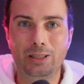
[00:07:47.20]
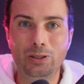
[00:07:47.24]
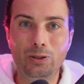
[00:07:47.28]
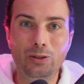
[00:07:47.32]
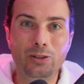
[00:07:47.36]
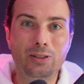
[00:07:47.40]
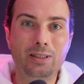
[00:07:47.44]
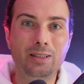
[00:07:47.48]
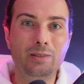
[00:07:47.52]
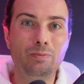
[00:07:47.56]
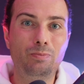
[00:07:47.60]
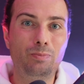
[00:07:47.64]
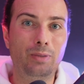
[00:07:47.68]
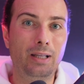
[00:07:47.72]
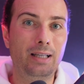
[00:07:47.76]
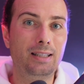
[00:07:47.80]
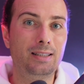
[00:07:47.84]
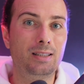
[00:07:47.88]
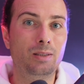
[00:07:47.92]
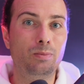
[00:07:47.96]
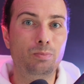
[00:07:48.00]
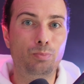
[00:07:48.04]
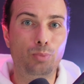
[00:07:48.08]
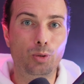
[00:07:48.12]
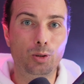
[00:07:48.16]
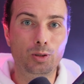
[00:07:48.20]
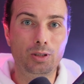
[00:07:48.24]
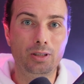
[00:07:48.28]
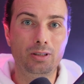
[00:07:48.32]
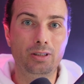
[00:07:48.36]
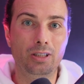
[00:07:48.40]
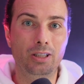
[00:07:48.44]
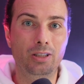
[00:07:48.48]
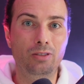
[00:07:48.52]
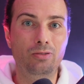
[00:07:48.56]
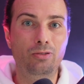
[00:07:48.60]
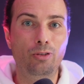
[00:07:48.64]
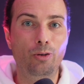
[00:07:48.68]
you can place important
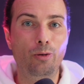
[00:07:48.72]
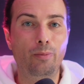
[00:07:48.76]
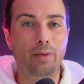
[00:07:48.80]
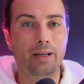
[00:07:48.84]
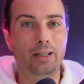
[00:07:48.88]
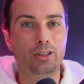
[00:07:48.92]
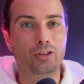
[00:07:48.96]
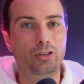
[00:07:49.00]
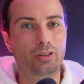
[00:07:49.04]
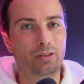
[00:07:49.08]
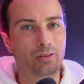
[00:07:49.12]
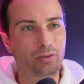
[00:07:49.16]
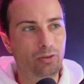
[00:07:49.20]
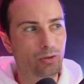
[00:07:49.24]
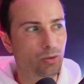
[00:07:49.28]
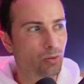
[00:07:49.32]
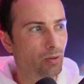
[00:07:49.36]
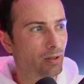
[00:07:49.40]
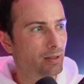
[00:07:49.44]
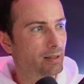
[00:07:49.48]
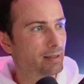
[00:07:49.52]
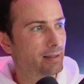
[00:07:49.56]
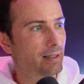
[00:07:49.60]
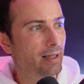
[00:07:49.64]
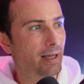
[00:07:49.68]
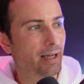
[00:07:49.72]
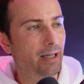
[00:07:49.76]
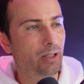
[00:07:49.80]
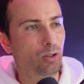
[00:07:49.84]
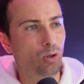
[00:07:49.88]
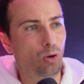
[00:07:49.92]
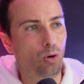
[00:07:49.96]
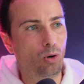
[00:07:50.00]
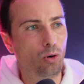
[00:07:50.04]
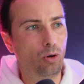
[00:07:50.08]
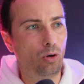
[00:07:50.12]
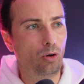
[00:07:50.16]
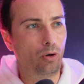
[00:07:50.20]
information to the side,
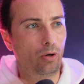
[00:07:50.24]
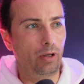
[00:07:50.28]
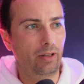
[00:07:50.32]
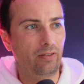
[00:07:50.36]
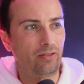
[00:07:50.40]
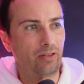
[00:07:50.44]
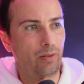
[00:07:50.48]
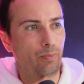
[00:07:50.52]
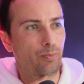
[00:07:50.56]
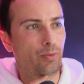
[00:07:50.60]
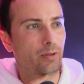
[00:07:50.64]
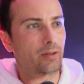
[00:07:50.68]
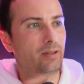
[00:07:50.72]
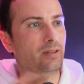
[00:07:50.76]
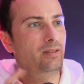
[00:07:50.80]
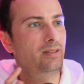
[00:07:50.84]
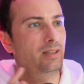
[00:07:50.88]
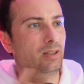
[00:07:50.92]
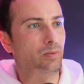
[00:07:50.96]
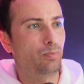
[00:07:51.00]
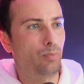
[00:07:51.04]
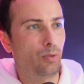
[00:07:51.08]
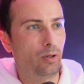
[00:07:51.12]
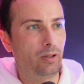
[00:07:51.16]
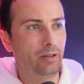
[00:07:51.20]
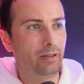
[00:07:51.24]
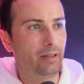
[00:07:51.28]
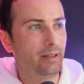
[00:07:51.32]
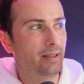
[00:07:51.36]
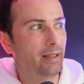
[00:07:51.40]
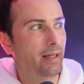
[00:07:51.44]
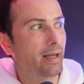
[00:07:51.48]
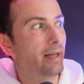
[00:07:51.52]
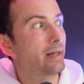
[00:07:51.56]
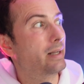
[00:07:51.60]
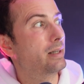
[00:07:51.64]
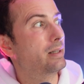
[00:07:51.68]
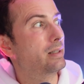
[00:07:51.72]
or if the person is pointing
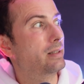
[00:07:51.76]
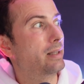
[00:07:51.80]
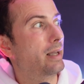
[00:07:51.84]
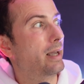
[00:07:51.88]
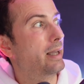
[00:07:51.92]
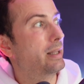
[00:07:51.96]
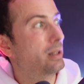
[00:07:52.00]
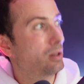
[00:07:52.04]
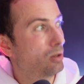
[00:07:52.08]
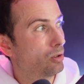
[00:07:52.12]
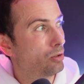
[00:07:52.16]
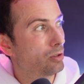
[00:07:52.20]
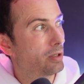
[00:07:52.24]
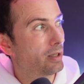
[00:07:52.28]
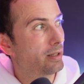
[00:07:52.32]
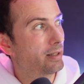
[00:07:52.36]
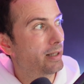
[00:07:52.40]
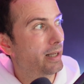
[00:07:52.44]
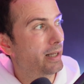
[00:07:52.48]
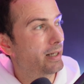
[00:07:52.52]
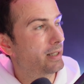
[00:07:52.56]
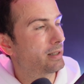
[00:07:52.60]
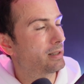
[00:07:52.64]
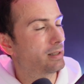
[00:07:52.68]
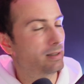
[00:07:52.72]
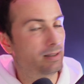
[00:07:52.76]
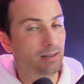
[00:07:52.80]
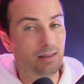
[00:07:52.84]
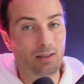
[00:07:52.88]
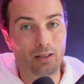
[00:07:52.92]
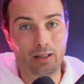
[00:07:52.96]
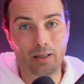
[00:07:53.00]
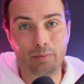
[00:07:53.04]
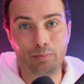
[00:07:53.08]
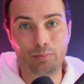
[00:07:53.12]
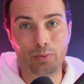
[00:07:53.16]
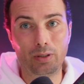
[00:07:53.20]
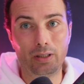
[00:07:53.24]
at it and looking at it, it's gonna
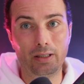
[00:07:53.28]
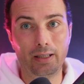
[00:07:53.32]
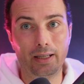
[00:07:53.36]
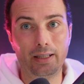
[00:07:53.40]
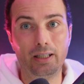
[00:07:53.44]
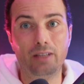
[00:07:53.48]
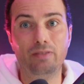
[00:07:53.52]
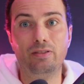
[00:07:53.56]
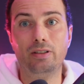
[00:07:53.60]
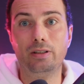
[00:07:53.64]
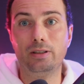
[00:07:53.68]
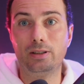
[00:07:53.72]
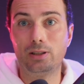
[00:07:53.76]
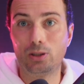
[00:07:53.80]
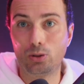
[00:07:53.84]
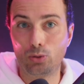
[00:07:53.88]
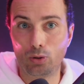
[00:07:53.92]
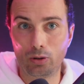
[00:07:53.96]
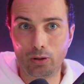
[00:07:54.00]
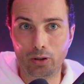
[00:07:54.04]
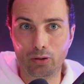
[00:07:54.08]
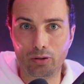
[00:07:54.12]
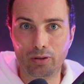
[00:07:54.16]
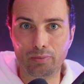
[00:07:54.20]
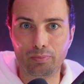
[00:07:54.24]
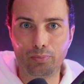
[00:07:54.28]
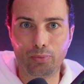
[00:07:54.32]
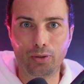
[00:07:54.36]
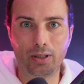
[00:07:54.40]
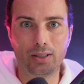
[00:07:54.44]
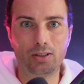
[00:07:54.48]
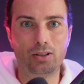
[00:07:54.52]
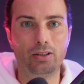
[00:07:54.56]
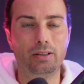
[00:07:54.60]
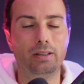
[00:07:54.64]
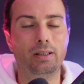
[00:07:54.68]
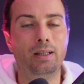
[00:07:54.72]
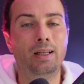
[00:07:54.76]
be an even stronger
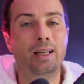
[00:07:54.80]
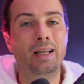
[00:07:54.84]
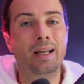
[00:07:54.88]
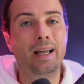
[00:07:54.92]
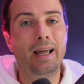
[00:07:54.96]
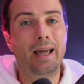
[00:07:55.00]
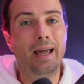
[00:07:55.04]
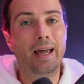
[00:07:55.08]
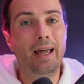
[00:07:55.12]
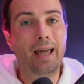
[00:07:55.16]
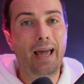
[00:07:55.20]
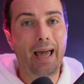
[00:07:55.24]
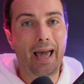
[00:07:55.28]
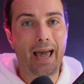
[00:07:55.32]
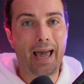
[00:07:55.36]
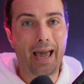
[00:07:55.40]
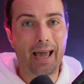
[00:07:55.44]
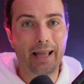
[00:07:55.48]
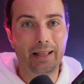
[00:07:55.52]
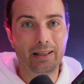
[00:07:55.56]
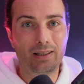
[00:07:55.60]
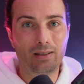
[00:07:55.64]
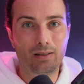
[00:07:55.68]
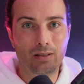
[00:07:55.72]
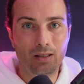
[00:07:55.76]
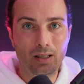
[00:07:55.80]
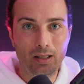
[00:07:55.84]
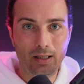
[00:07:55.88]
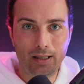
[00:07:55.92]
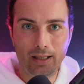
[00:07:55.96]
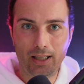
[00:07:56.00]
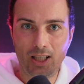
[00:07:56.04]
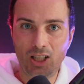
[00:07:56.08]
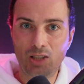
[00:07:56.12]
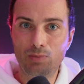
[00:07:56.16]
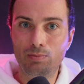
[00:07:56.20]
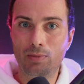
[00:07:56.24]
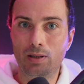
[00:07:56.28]
impression. And
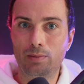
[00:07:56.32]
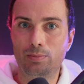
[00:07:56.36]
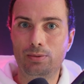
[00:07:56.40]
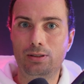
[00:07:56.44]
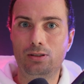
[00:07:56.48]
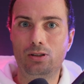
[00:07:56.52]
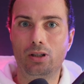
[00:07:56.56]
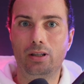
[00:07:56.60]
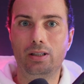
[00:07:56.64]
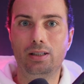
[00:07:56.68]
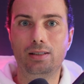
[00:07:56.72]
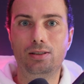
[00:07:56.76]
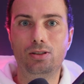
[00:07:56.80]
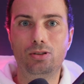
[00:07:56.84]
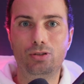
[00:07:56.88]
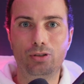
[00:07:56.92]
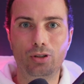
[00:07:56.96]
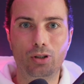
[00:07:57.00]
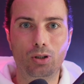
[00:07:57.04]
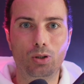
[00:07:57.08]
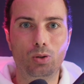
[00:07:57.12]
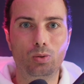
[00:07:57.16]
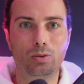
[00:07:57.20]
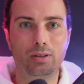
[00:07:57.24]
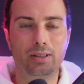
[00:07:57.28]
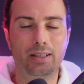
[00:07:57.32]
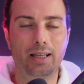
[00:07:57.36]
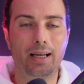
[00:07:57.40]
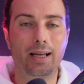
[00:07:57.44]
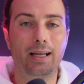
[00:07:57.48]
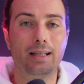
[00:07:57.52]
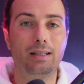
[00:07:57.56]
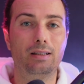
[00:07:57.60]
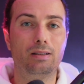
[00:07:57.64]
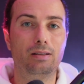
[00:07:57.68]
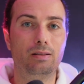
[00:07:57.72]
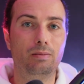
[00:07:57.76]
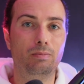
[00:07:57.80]
heat map studies show
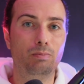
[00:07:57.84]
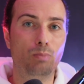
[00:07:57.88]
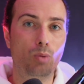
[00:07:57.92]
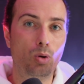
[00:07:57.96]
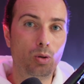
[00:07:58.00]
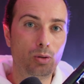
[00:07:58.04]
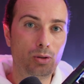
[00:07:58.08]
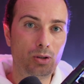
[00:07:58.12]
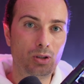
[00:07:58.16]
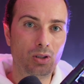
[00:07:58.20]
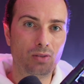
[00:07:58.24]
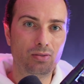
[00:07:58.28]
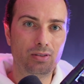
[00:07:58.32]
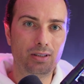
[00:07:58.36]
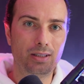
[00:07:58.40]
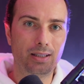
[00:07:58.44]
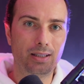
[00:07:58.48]
that most of the